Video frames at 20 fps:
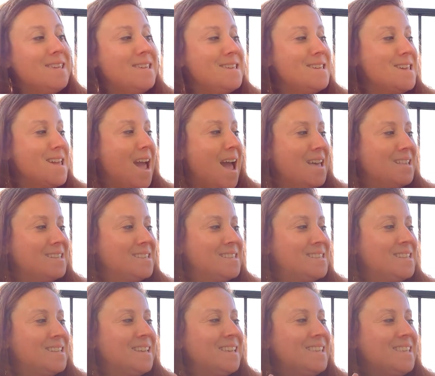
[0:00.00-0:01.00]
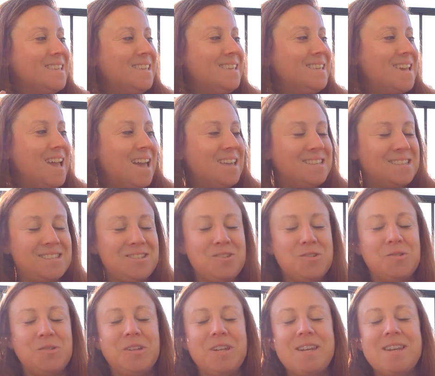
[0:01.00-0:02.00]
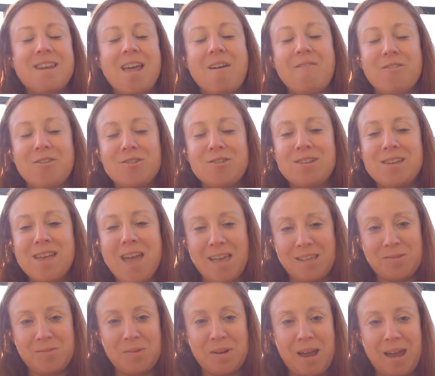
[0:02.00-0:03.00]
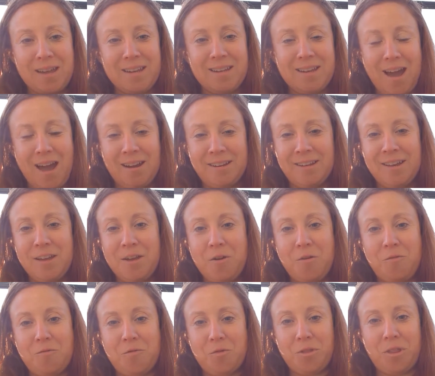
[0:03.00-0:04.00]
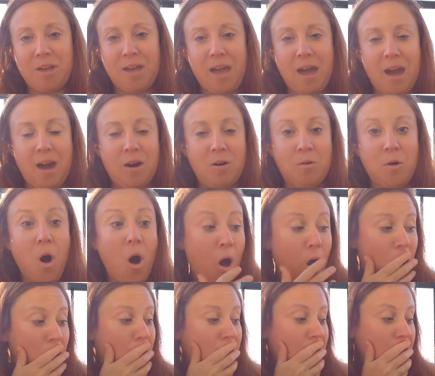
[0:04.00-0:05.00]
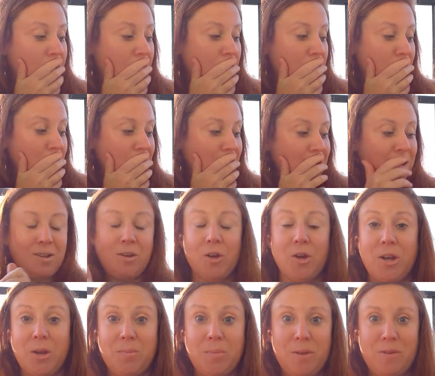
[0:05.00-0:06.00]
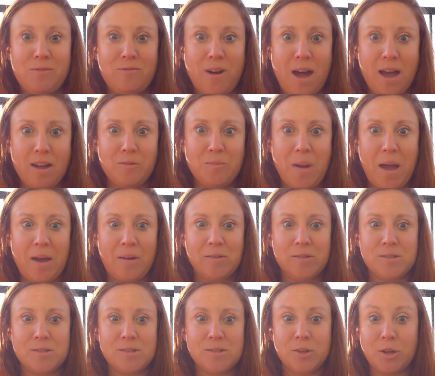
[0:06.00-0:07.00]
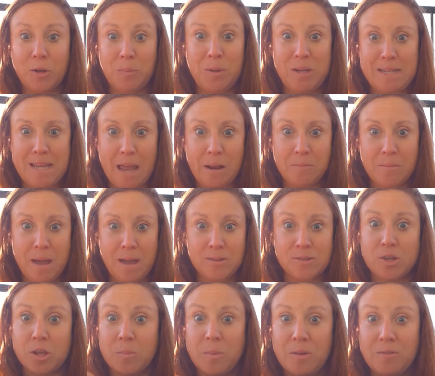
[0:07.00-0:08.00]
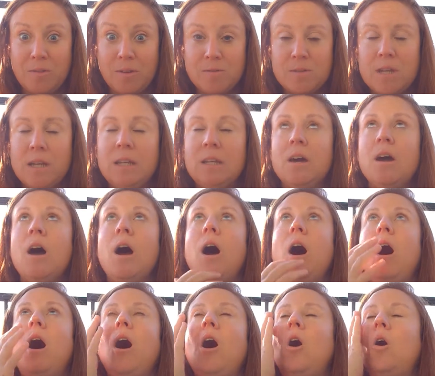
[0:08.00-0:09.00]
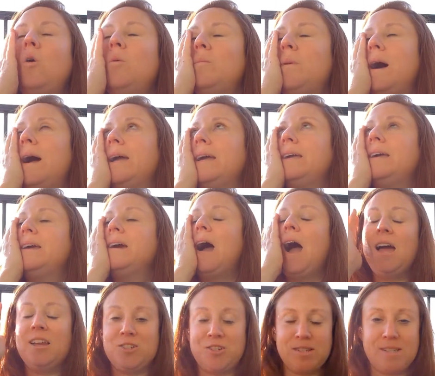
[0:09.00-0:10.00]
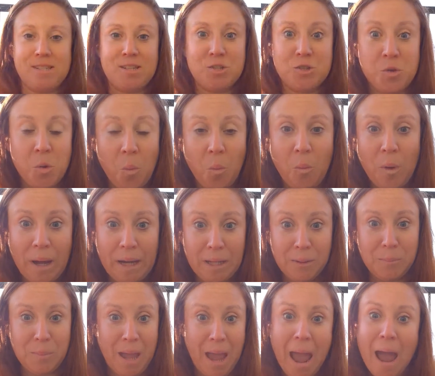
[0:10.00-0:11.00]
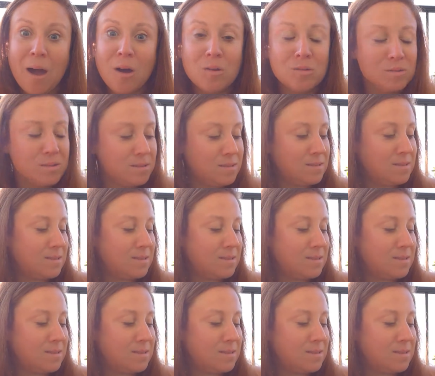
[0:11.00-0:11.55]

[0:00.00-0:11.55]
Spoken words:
Yes, you'll never guess what I got. for the cow. Oh, could it be 5 pounds? Could it be 10 pounds? Could it be 15? Oh my gosh, is it 20 pounds?